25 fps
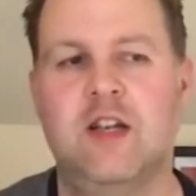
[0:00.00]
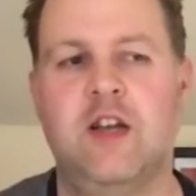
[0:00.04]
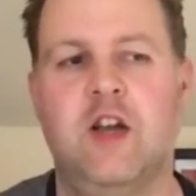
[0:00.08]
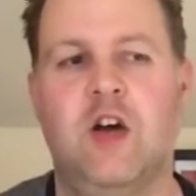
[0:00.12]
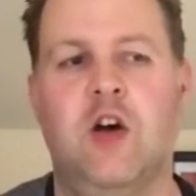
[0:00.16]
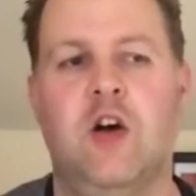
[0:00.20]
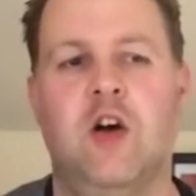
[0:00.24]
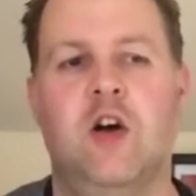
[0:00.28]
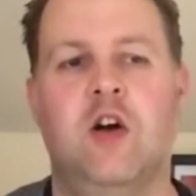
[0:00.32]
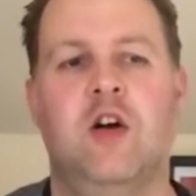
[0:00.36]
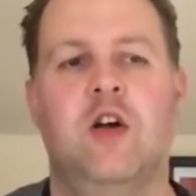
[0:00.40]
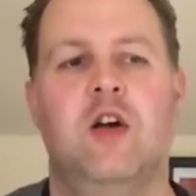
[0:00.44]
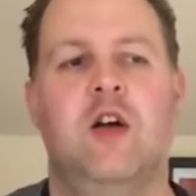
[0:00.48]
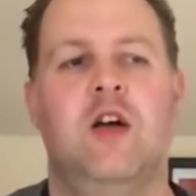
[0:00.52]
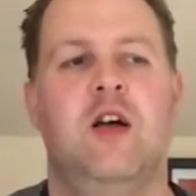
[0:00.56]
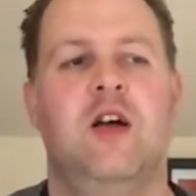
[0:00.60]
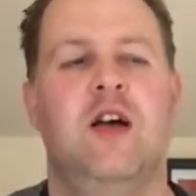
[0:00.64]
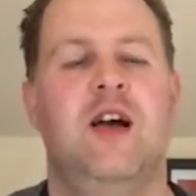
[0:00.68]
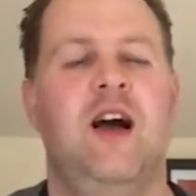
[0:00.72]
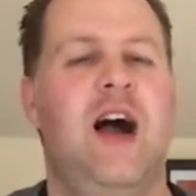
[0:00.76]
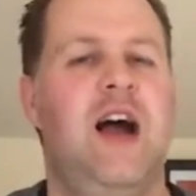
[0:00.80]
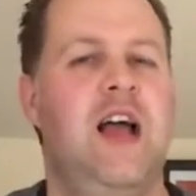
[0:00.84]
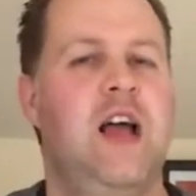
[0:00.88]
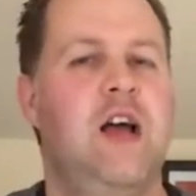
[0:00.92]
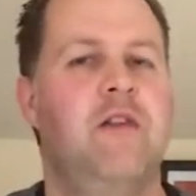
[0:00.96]
you know,
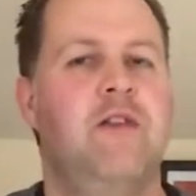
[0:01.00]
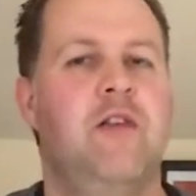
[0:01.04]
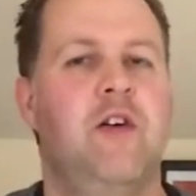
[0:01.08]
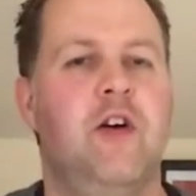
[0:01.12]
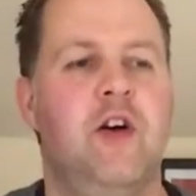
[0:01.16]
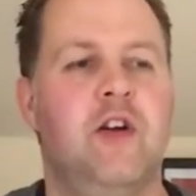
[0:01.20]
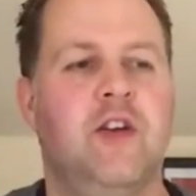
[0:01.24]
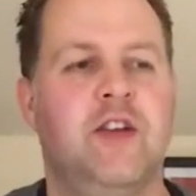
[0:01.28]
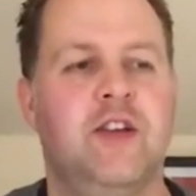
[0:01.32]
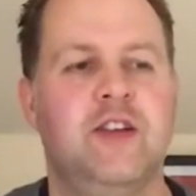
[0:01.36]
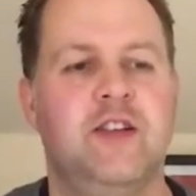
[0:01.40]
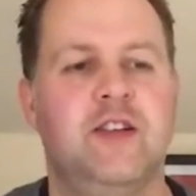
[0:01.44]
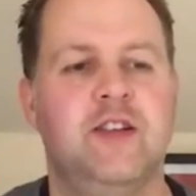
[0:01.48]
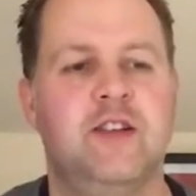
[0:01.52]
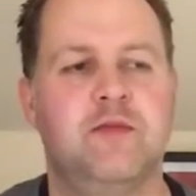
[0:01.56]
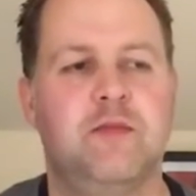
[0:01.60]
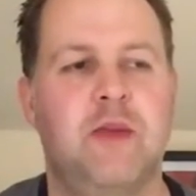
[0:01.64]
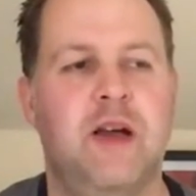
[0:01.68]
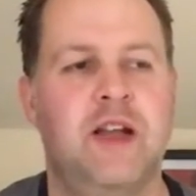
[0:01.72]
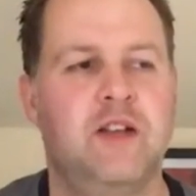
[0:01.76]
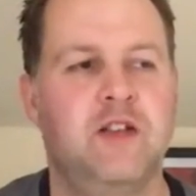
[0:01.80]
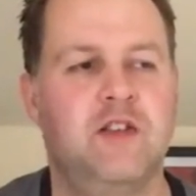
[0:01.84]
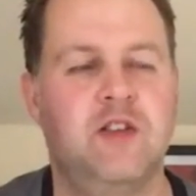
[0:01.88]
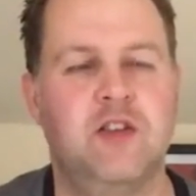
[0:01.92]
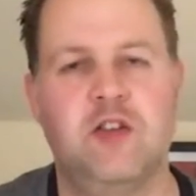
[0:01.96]
I have heard he's
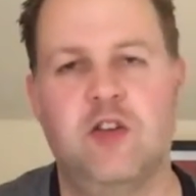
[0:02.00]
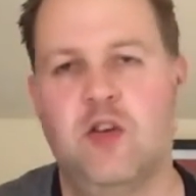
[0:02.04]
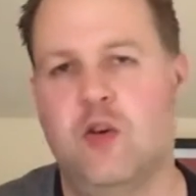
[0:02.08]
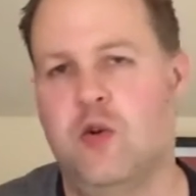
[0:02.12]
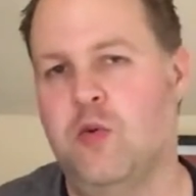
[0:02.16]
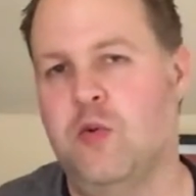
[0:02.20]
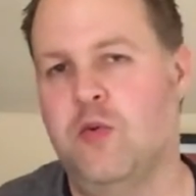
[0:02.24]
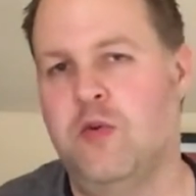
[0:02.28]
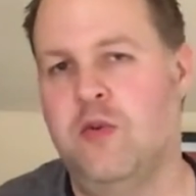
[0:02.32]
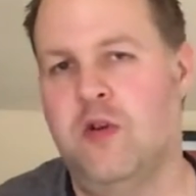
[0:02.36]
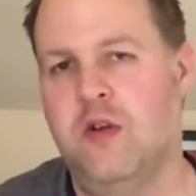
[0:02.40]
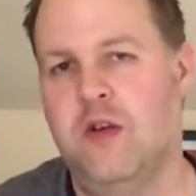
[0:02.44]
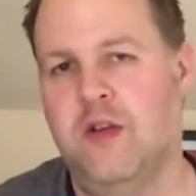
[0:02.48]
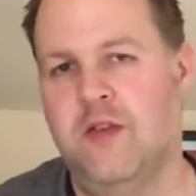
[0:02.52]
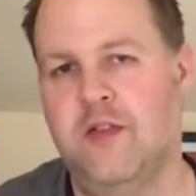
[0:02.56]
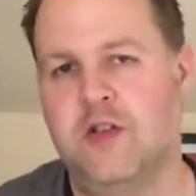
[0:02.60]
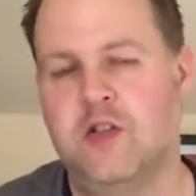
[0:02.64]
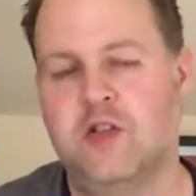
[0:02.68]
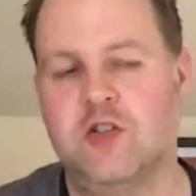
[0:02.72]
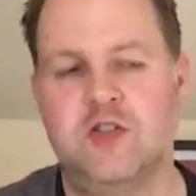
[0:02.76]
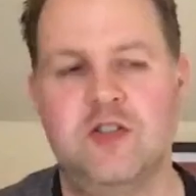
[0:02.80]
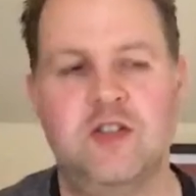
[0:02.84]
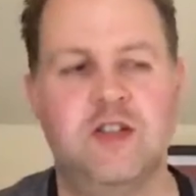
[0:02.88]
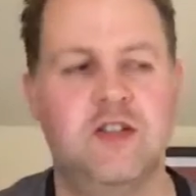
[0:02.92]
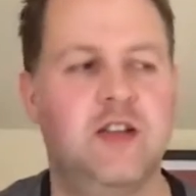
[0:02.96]
meant to do in the
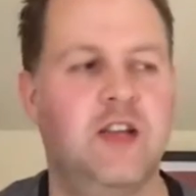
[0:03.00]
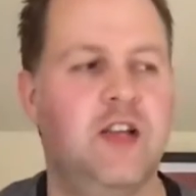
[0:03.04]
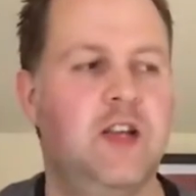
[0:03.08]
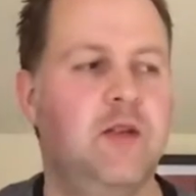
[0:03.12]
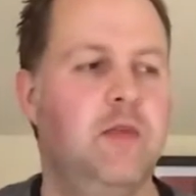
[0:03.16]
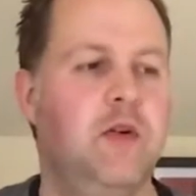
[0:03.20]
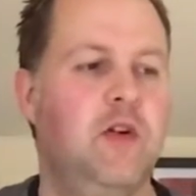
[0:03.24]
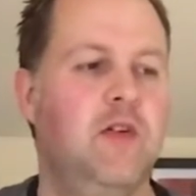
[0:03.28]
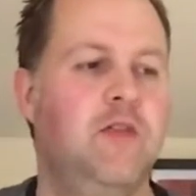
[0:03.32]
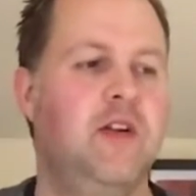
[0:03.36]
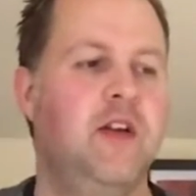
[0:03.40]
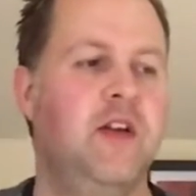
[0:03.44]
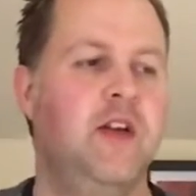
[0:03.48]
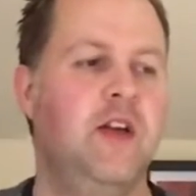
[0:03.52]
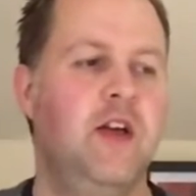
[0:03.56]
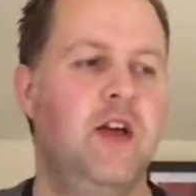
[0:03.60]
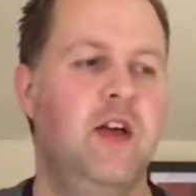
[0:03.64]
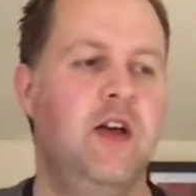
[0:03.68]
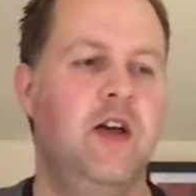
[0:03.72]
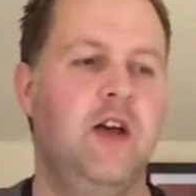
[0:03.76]
Justice League movie.